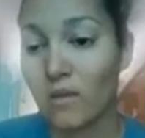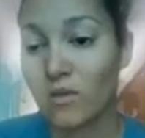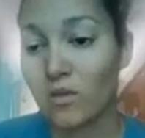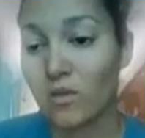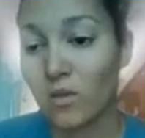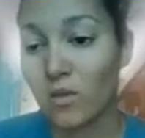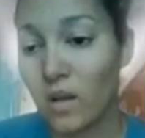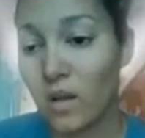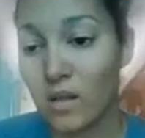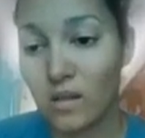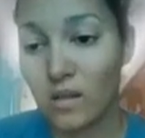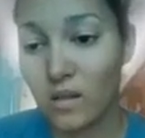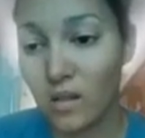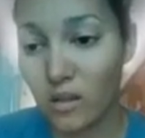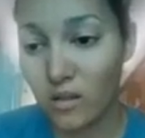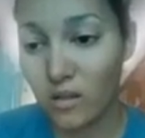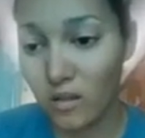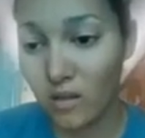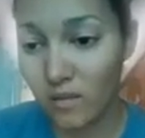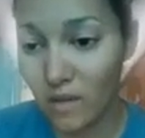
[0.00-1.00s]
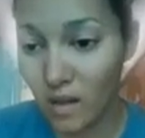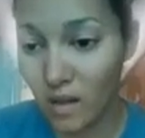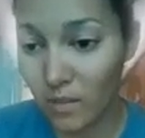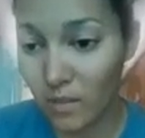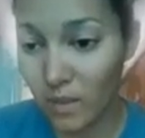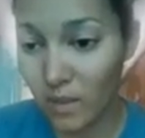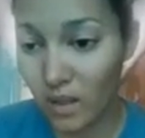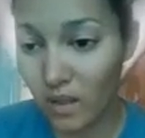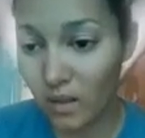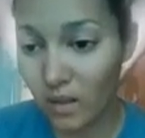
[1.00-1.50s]
So as they're
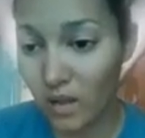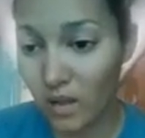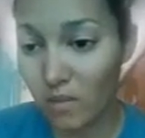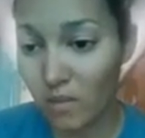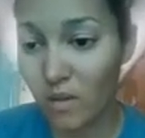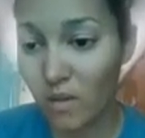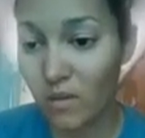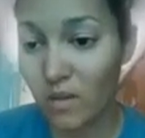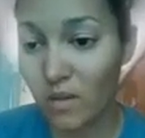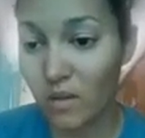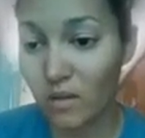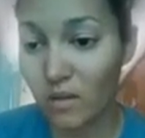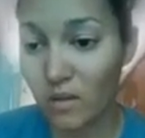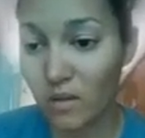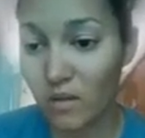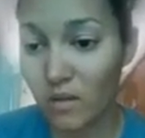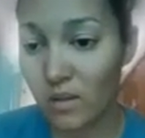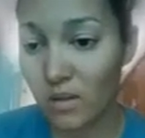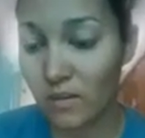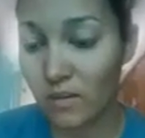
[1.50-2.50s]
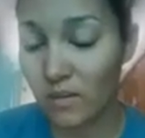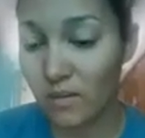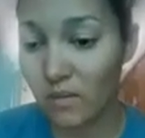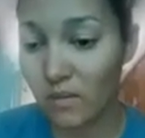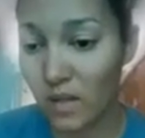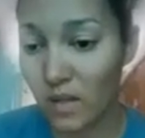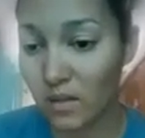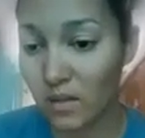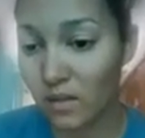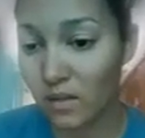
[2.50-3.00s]
developing and moving on to their different
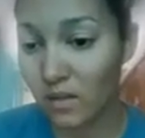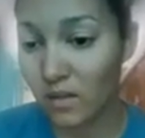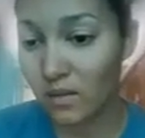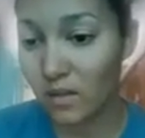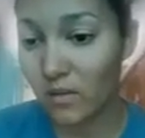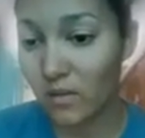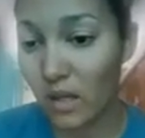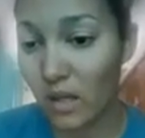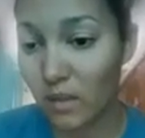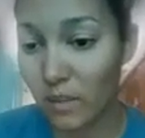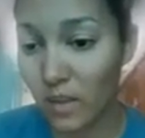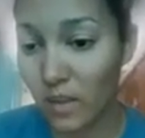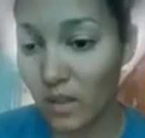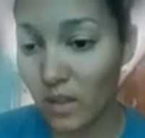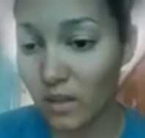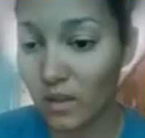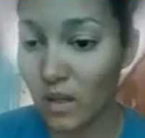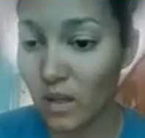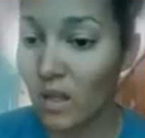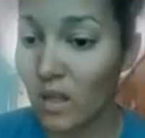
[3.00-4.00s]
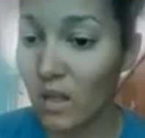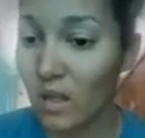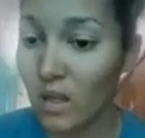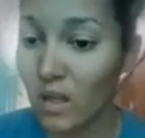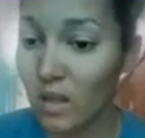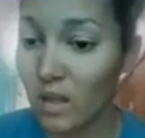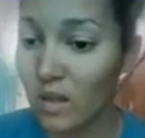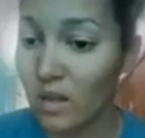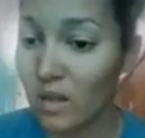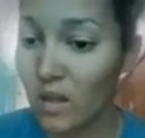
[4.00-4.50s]
phases of development,
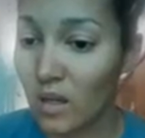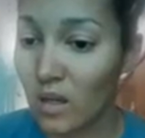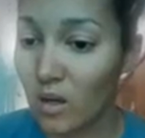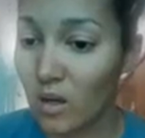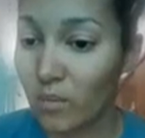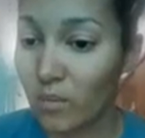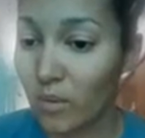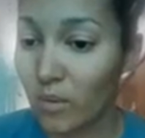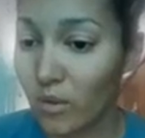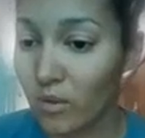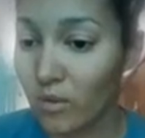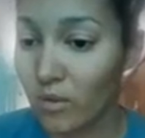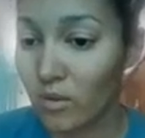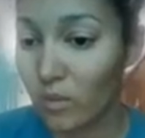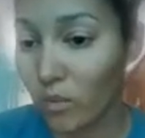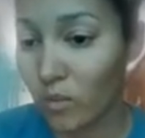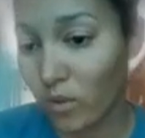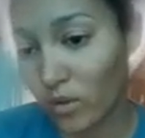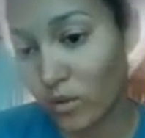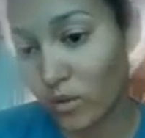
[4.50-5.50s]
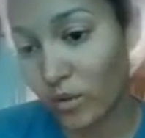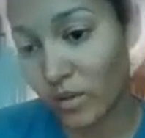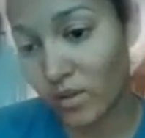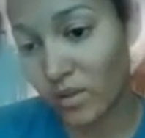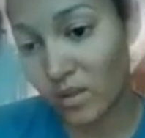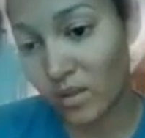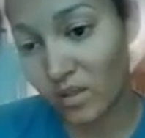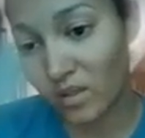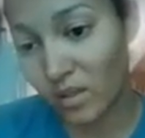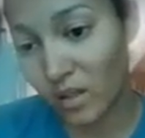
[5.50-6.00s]
they are pushed more
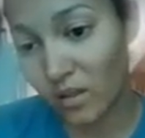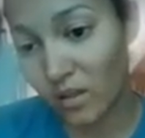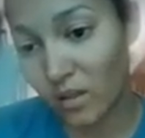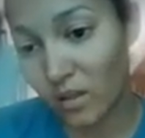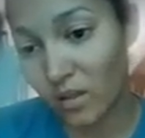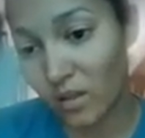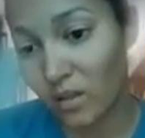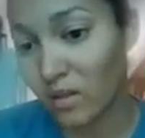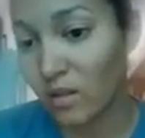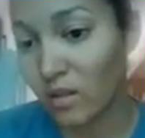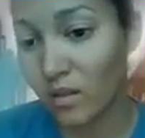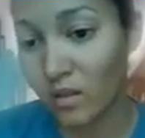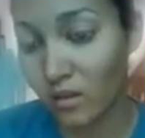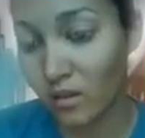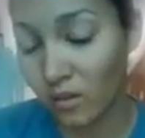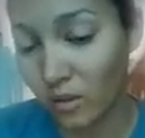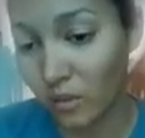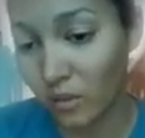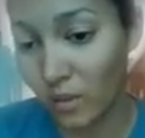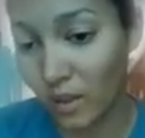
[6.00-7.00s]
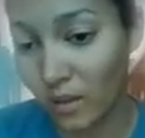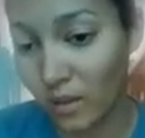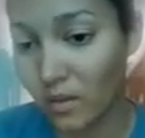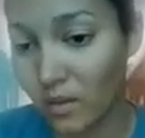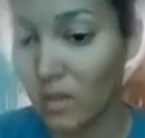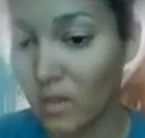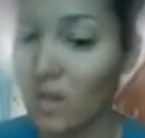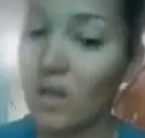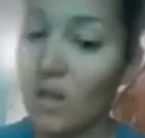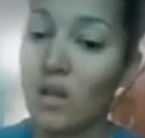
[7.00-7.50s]
towards the center to the
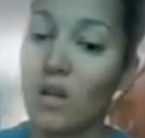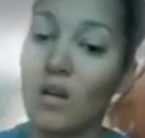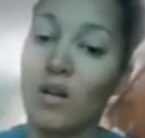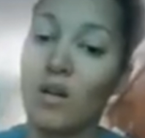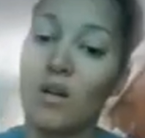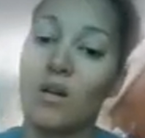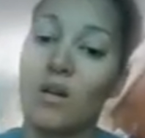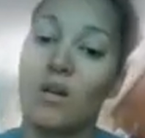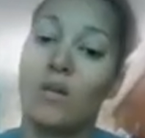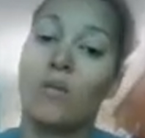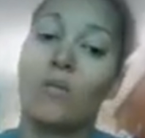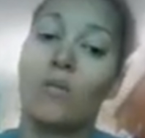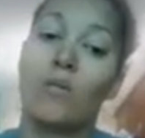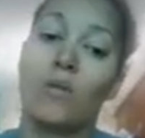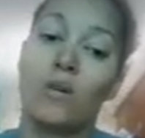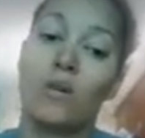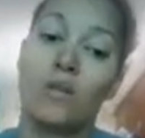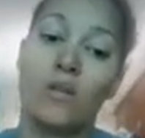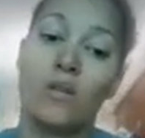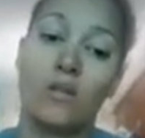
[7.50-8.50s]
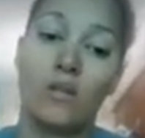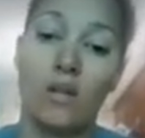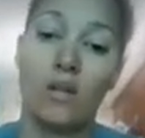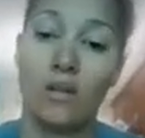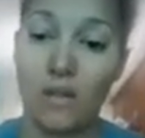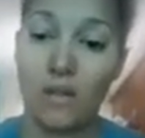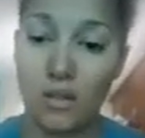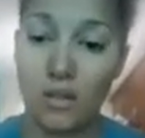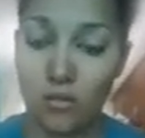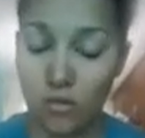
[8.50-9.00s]
lumen, where they'll
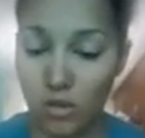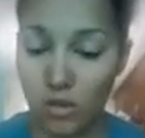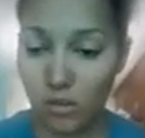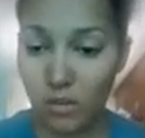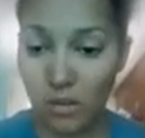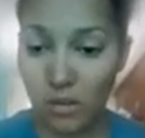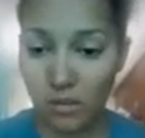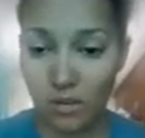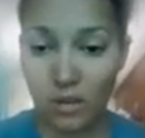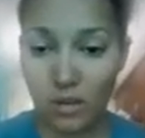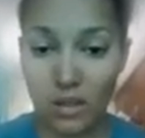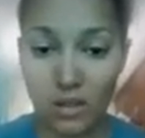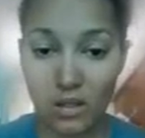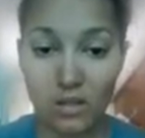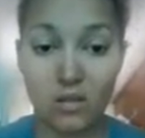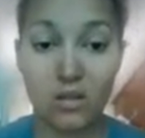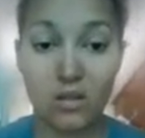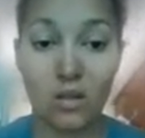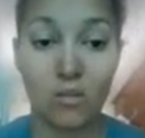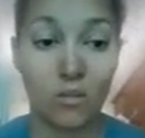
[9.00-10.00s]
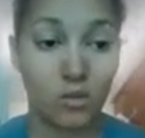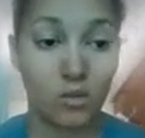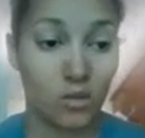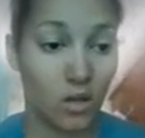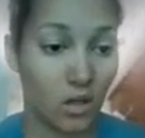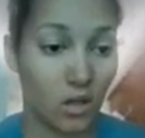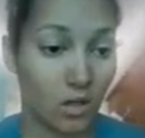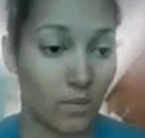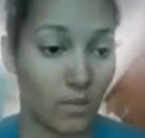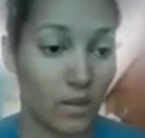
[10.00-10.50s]
eventually be released. And we'll
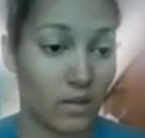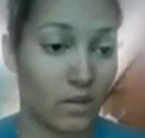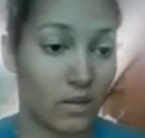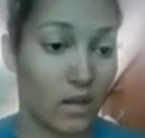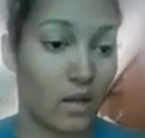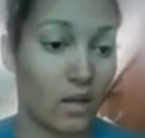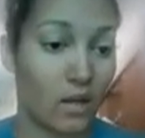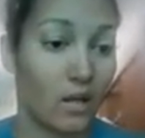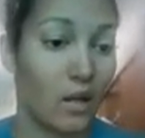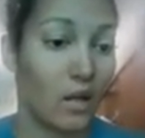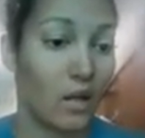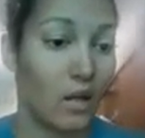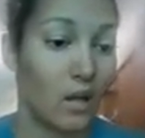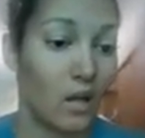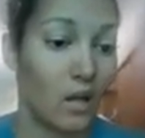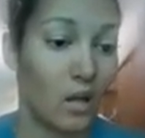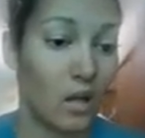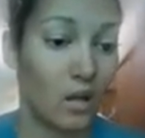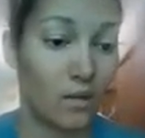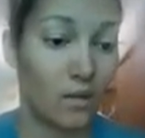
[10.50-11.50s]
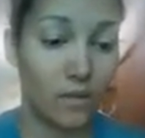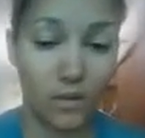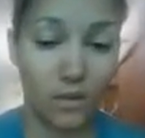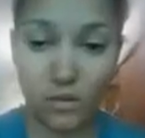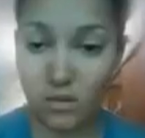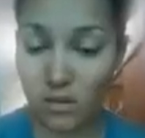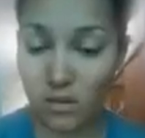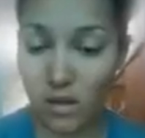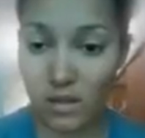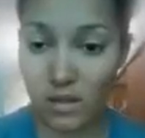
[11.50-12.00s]
talk about that in a few
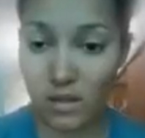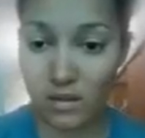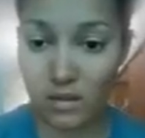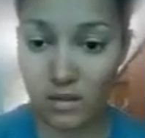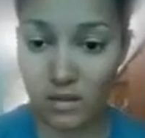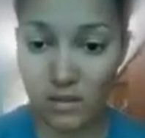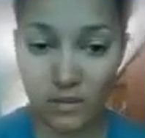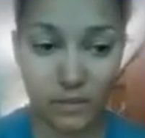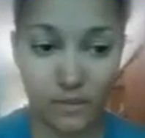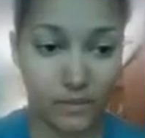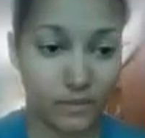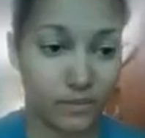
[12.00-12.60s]
slides.